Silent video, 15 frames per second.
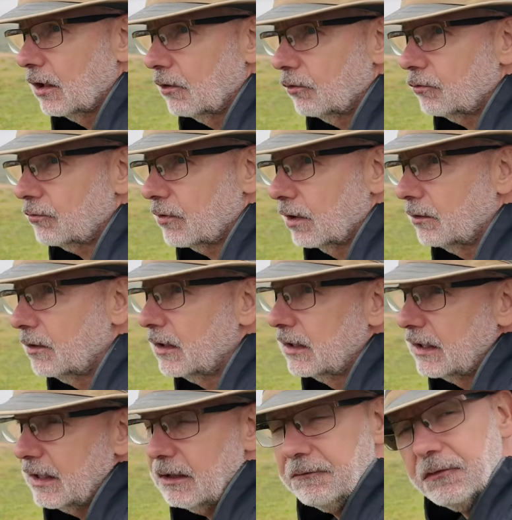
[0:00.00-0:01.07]
Also,
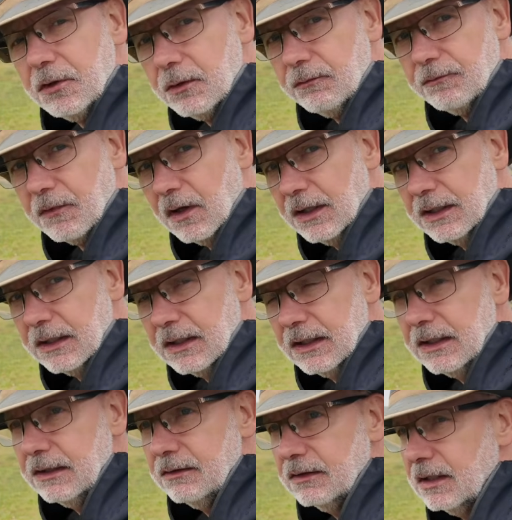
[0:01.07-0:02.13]
if you find
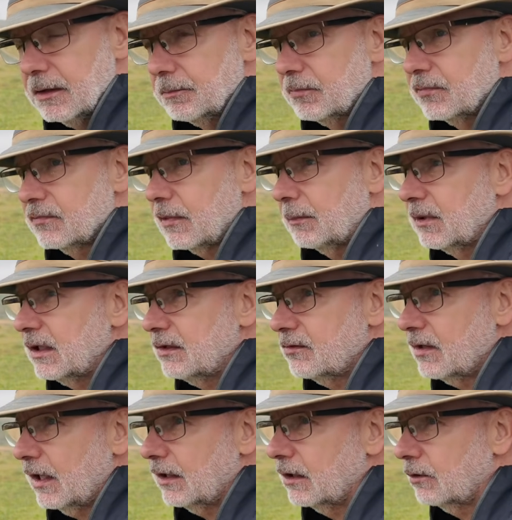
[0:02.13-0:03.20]
the tips, some of these
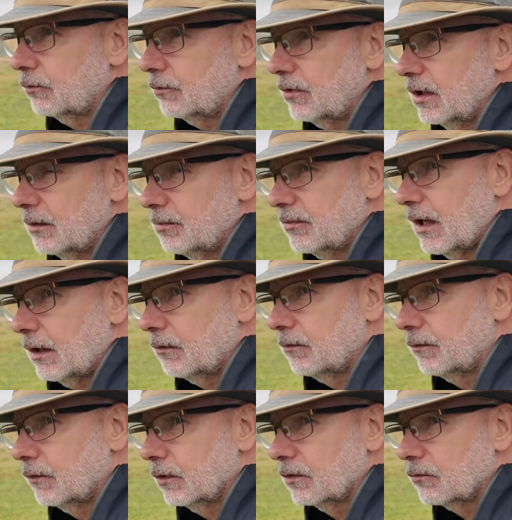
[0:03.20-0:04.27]
technical tips
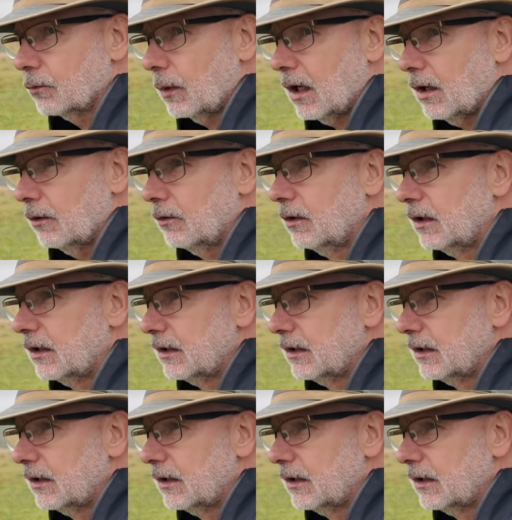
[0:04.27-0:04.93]
helpful as well,